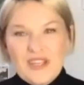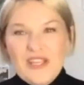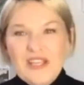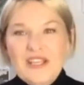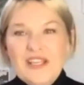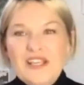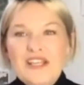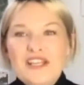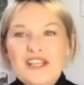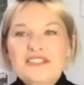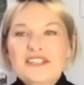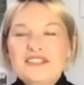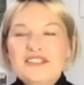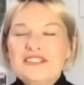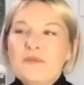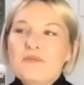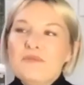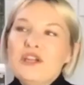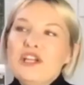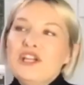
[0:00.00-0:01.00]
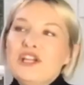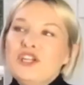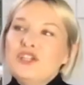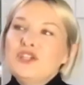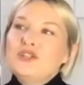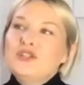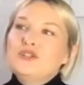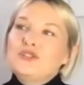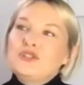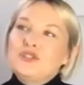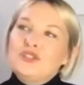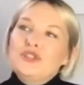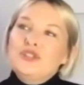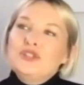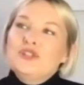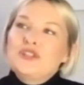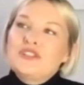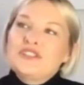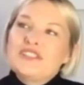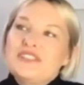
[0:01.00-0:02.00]
Is there something you do?
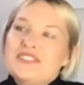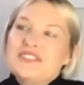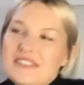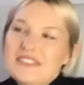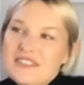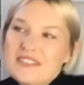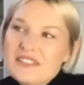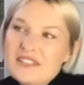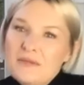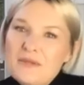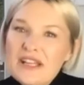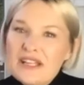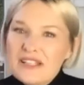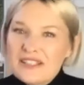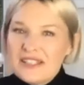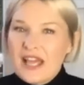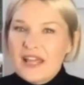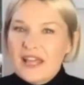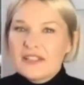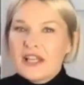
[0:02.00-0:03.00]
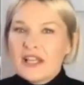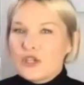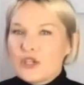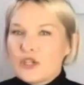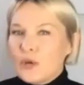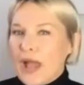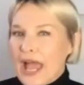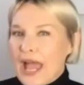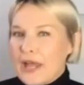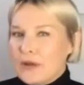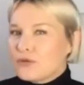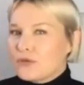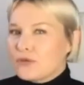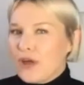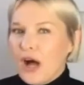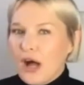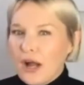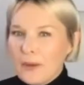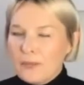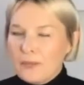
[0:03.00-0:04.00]
Because to me, it sounds like you handle the
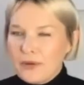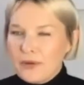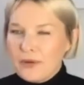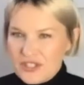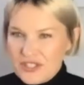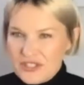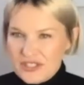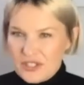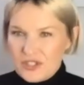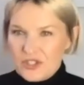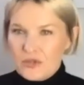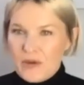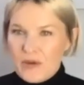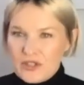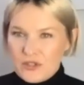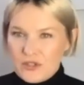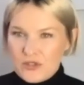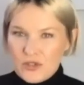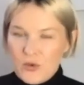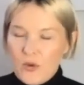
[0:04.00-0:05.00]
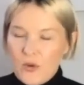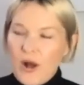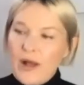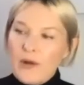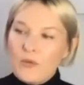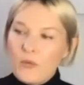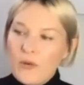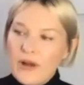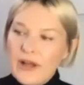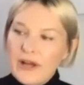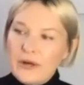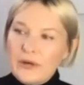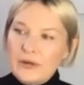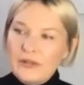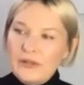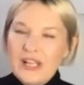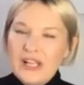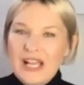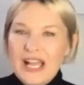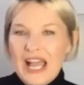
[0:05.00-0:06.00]
high pressure situations quite well.
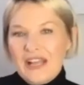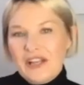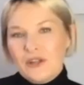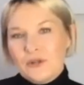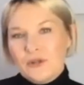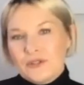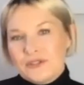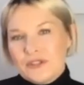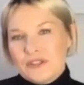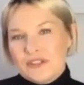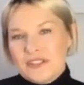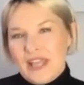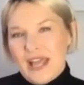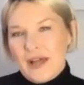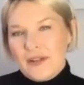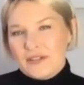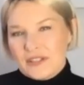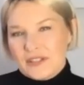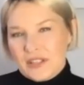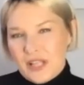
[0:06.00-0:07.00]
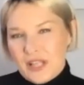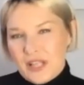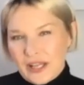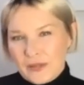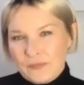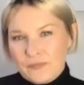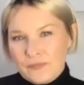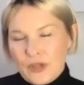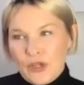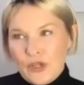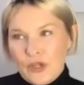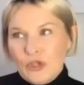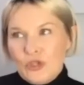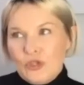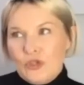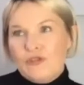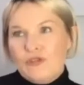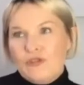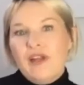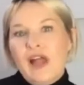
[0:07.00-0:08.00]
And it also sounds like
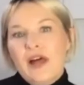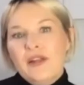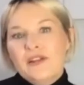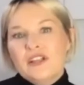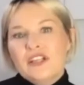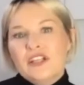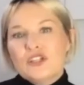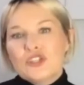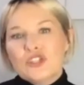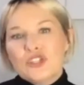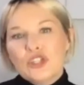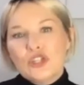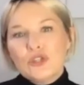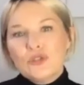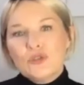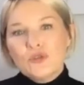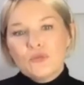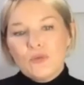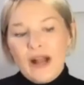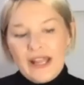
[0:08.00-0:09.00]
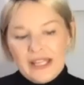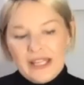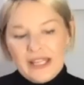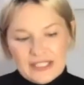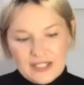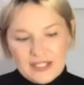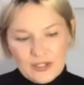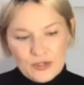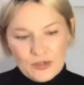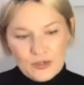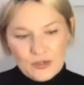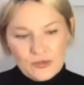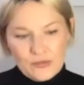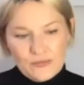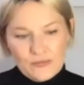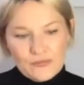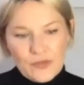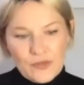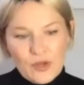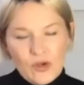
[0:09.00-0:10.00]
you found an internal way to
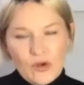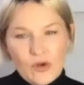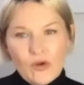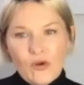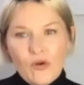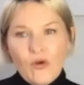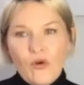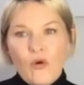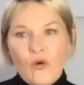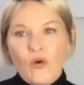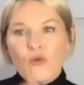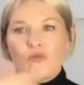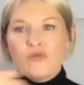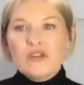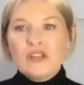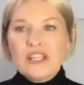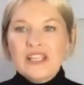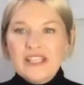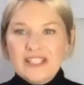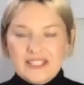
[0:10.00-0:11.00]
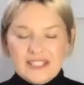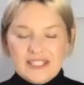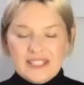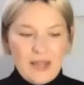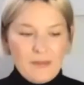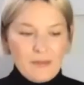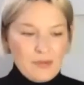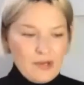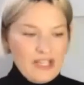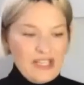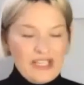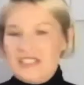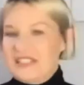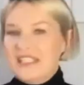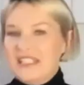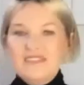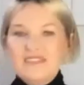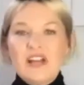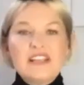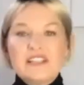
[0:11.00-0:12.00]
release that
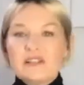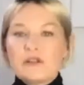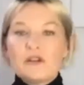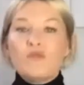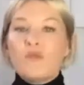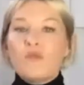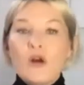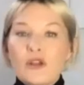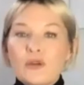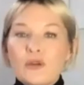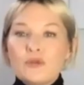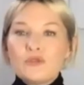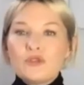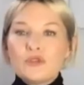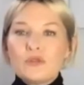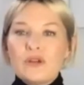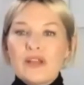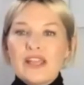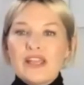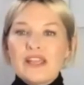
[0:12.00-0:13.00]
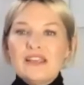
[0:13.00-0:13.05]
preconceived idea of what you're doing